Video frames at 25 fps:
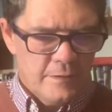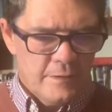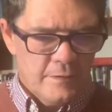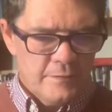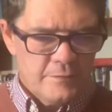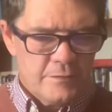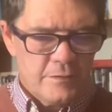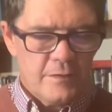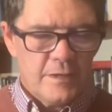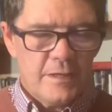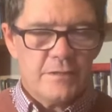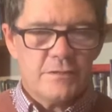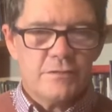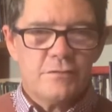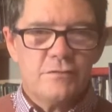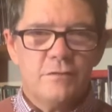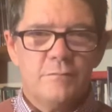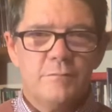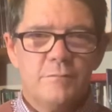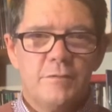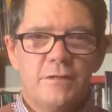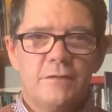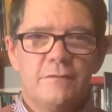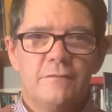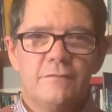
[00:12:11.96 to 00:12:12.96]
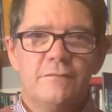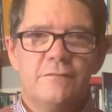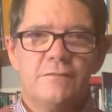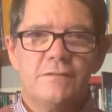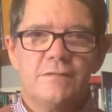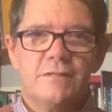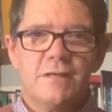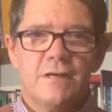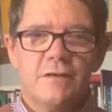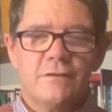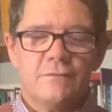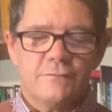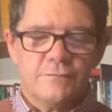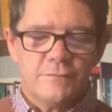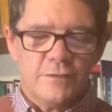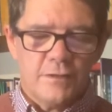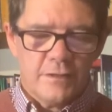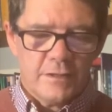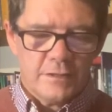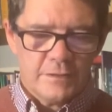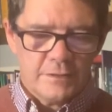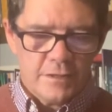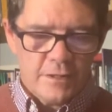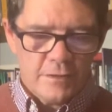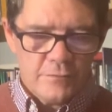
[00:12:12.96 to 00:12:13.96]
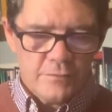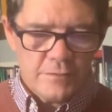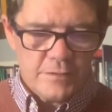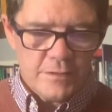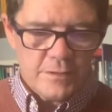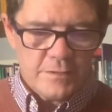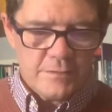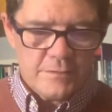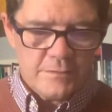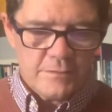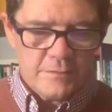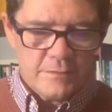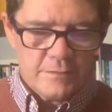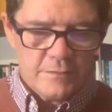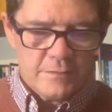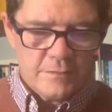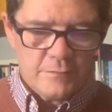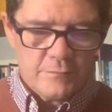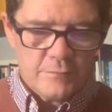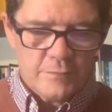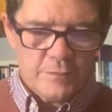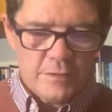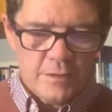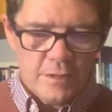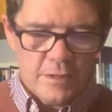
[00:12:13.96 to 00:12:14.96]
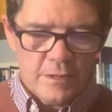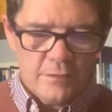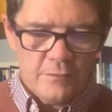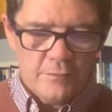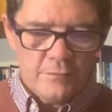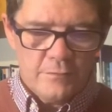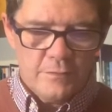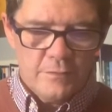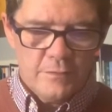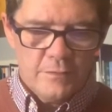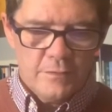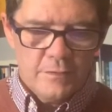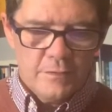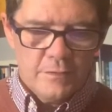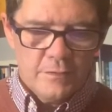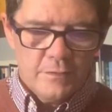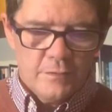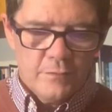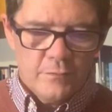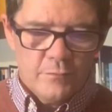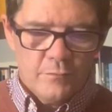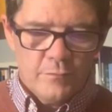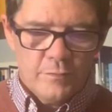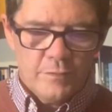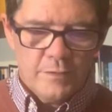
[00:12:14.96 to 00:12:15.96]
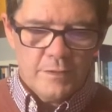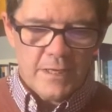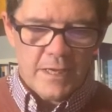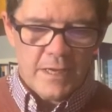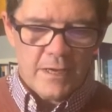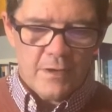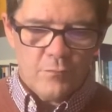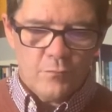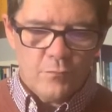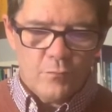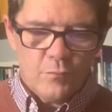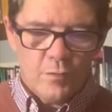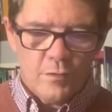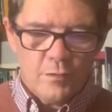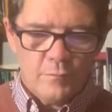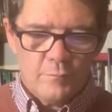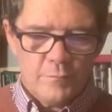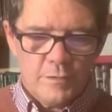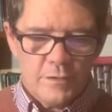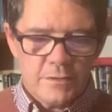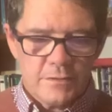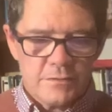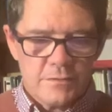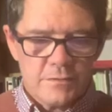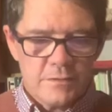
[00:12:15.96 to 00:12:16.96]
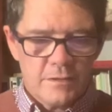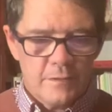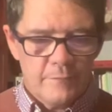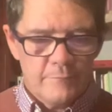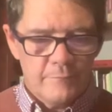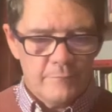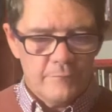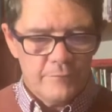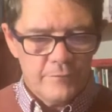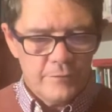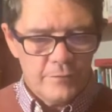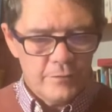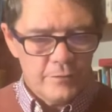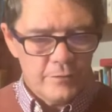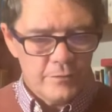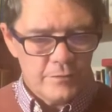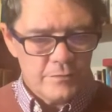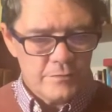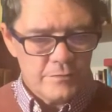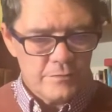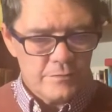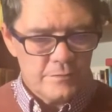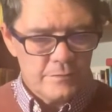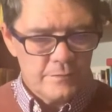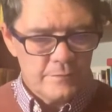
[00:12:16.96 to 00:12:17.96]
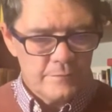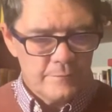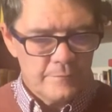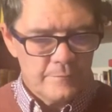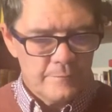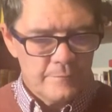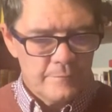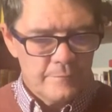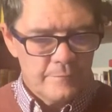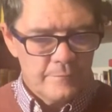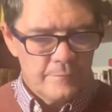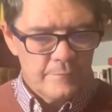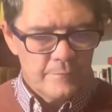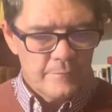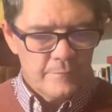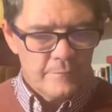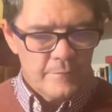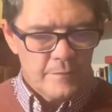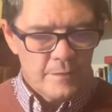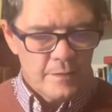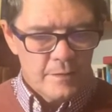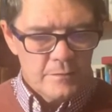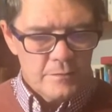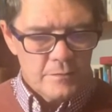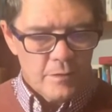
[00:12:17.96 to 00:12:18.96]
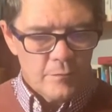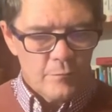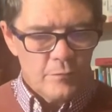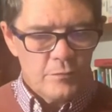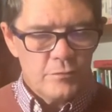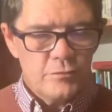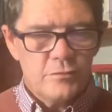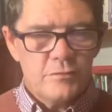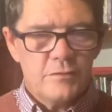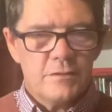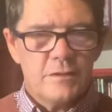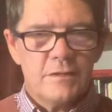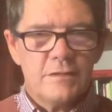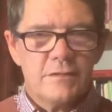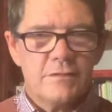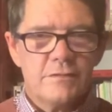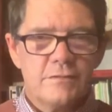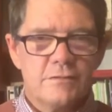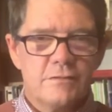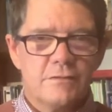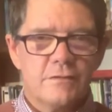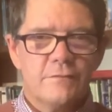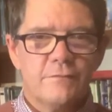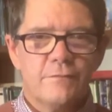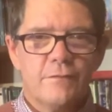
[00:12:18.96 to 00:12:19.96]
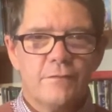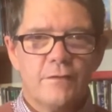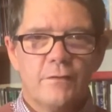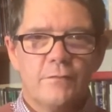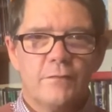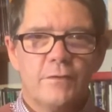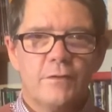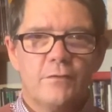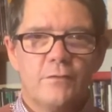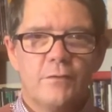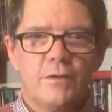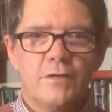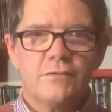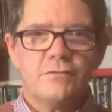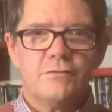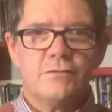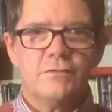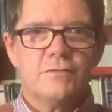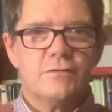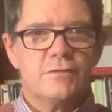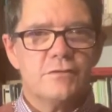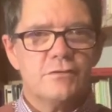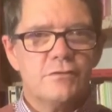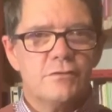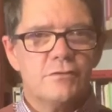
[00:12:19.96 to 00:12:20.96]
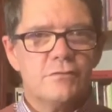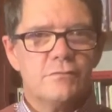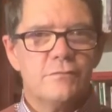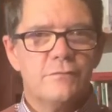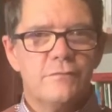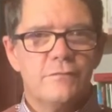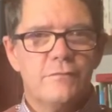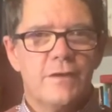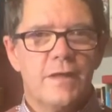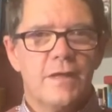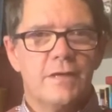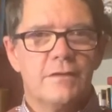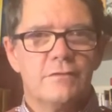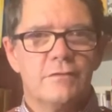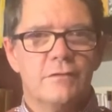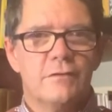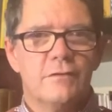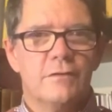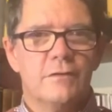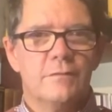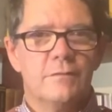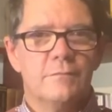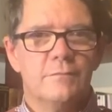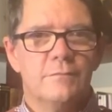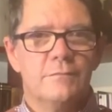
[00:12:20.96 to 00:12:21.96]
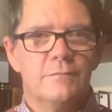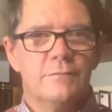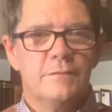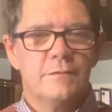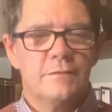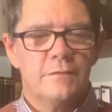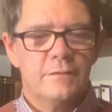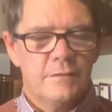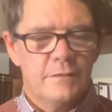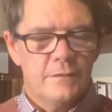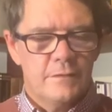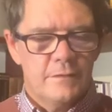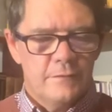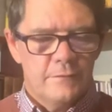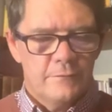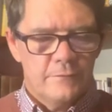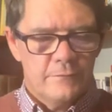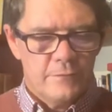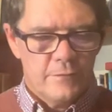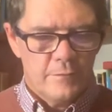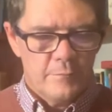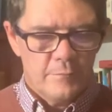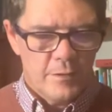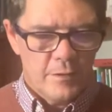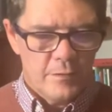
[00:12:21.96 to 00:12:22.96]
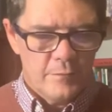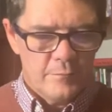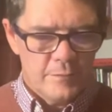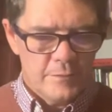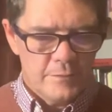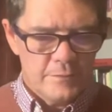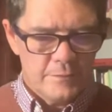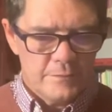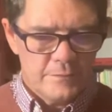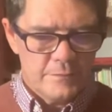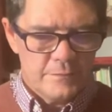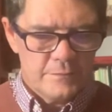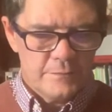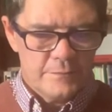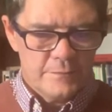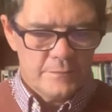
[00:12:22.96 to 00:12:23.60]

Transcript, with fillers: So let's do a bit of self diagnosis as we know we now what must come first. So I want you to listen to the following questions and just reflect on them for a moment.